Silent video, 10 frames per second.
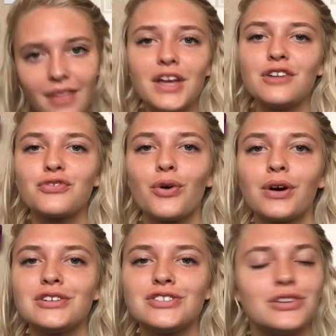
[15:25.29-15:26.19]
And then, of
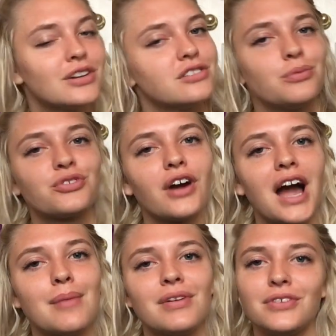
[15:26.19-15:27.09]
course, you can
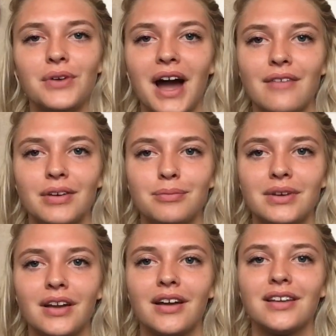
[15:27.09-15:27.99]
subscribe if you haven't
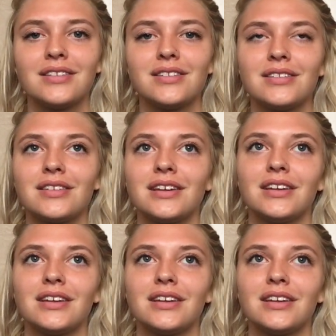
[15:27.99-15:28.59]
because